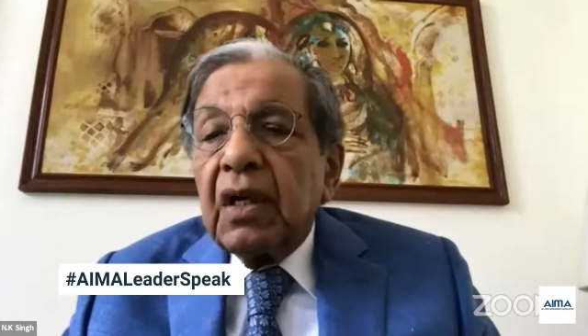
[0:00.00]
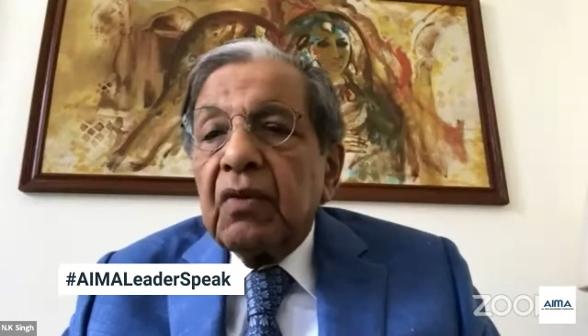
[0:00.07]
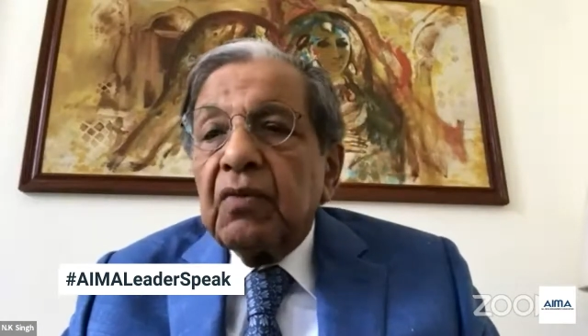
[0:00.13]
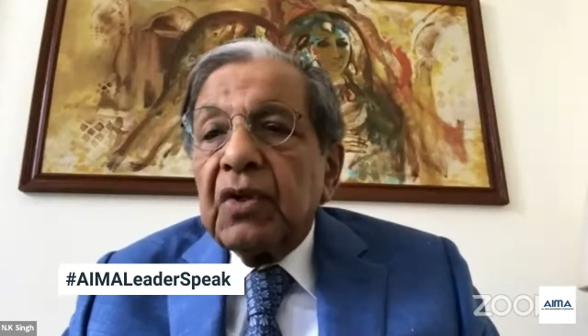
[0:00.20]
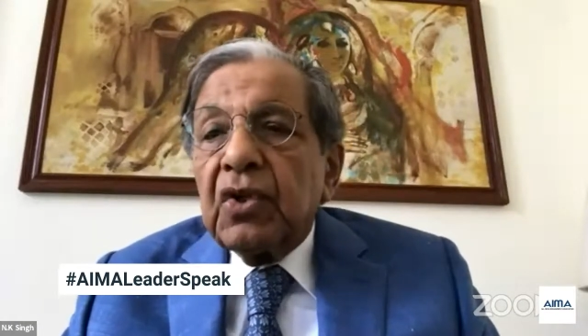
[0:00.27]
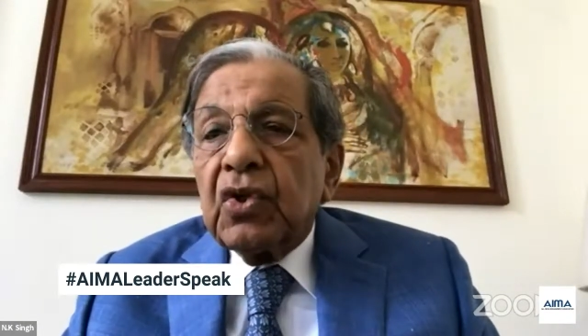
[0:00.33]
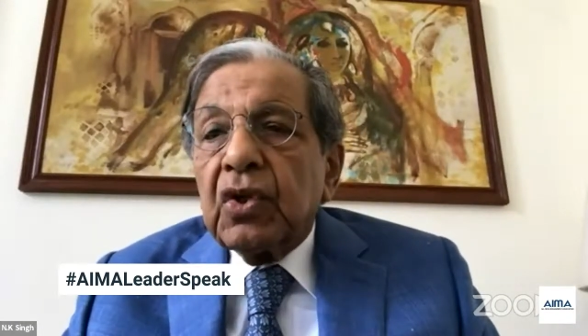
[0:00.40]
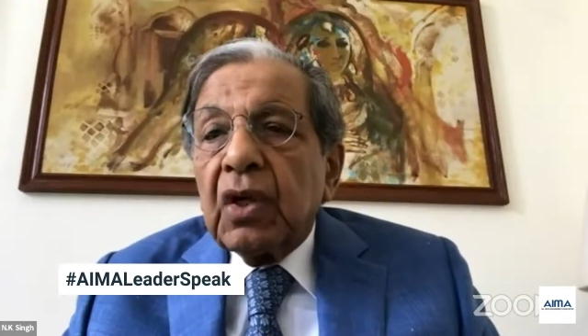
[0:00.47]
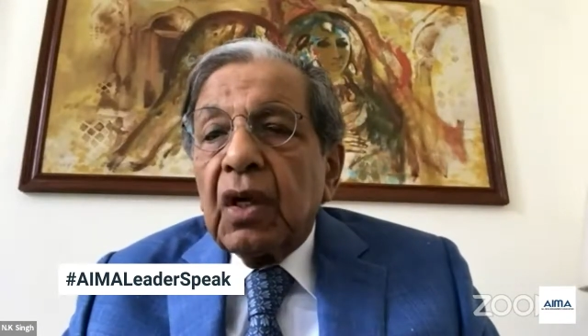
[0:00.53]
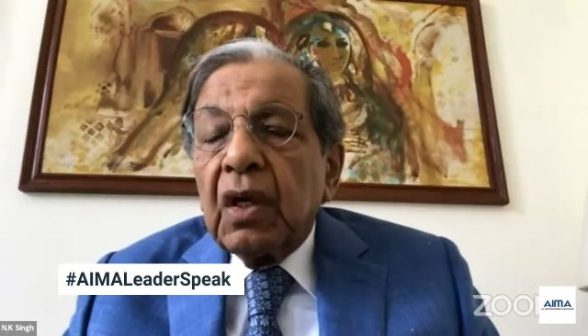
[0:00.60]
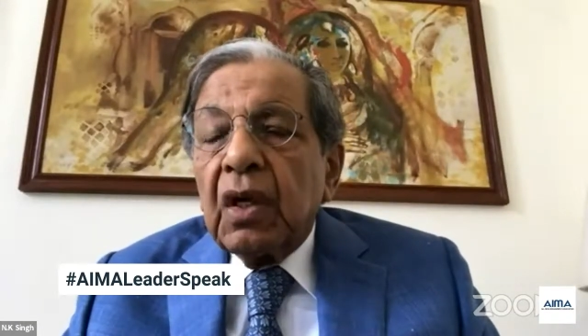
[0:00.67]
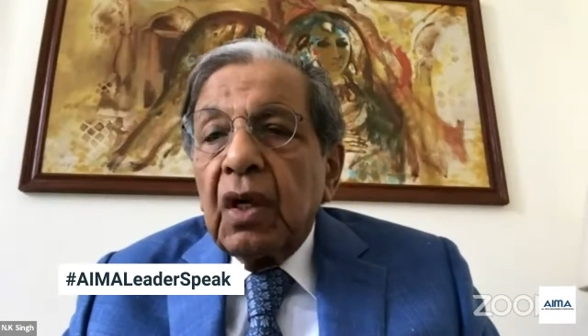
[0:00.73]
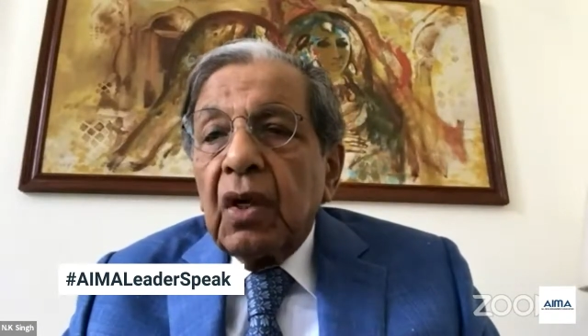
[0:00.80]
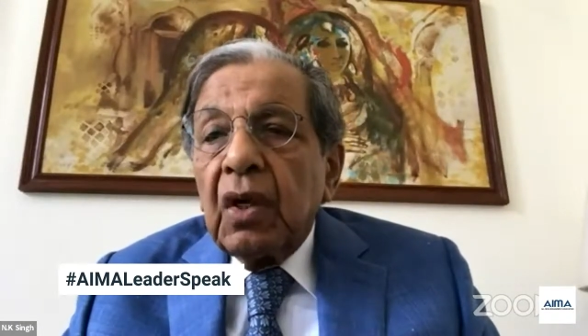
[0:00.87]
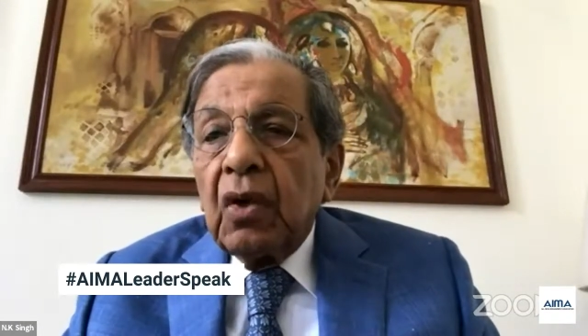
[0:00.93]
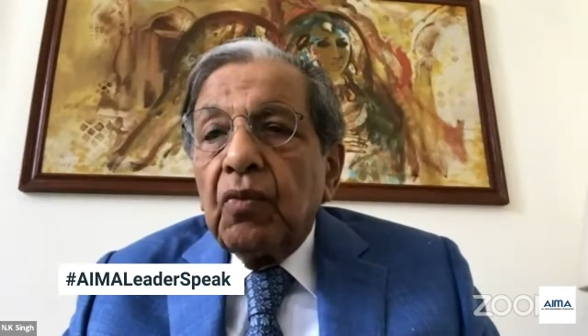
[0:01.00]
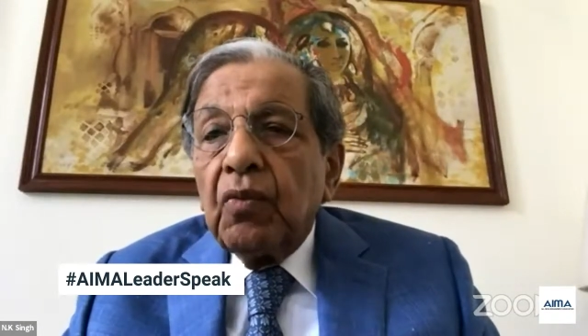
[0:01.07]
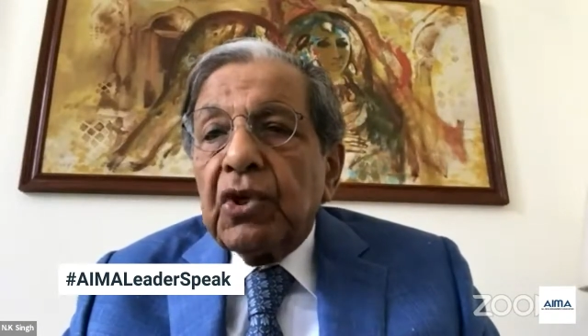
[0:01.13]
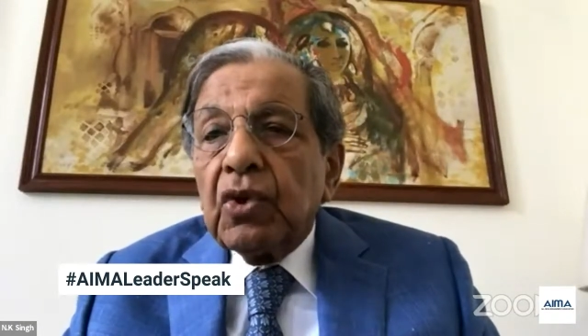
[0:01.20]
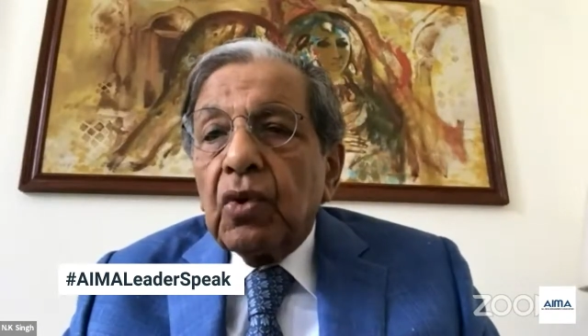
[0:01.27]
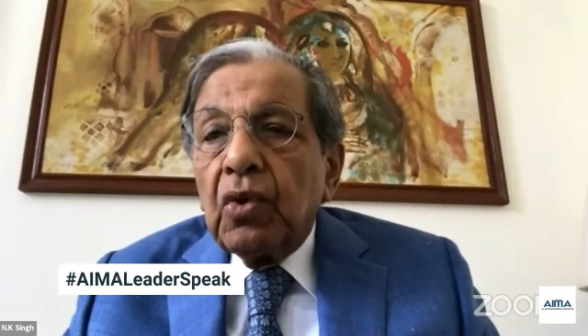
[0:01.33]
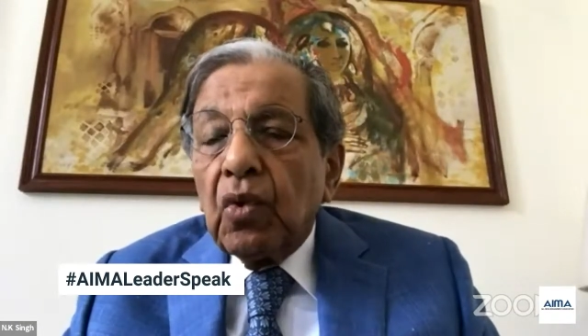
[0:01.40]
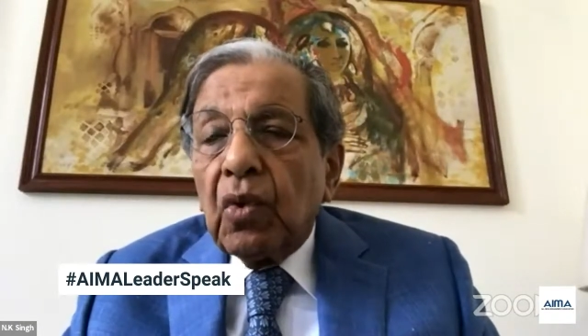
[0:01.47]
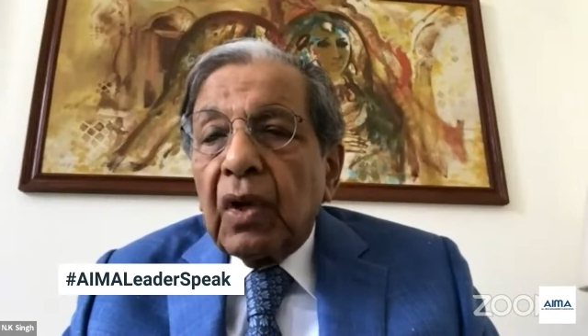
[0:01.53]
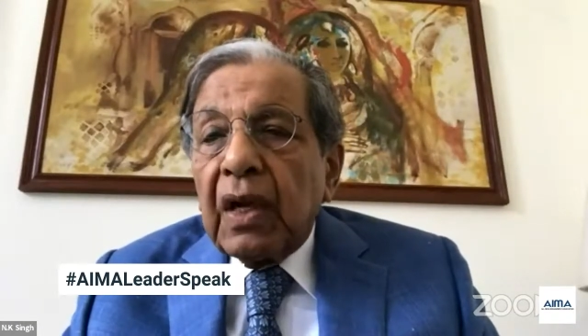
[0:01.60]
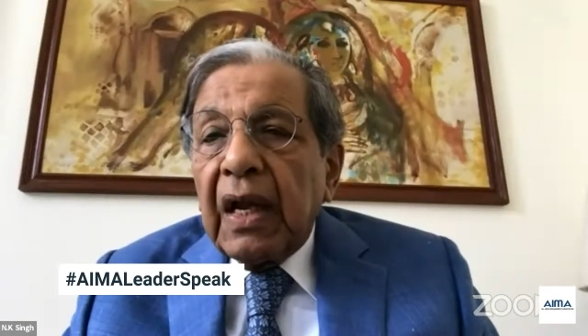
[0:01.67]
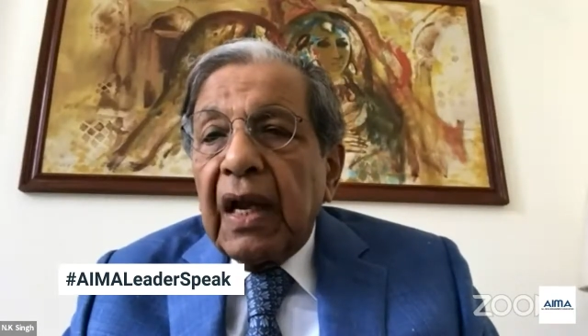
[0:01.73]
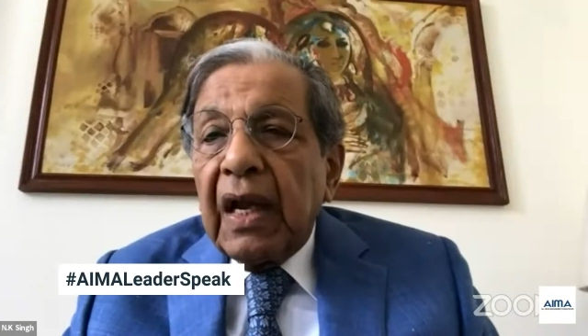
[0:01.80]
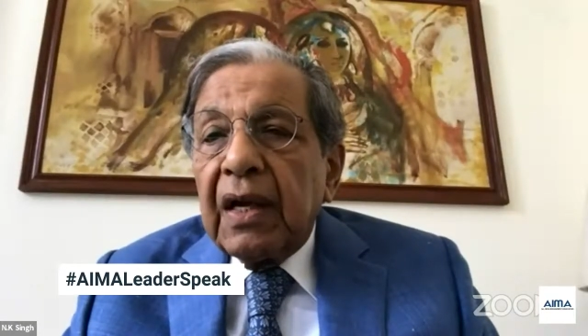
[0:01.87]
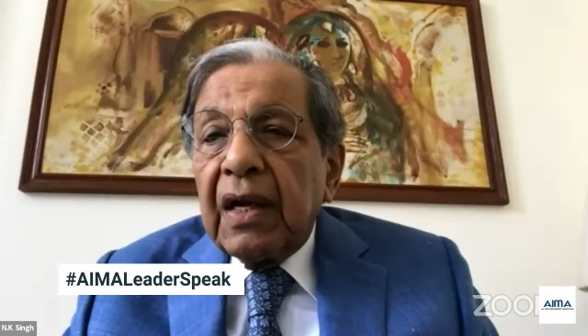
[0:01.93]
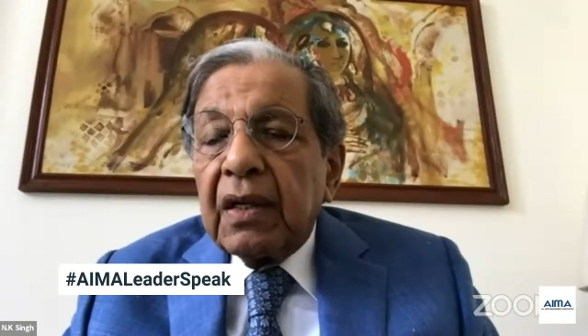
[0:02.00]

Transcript: in which we should look at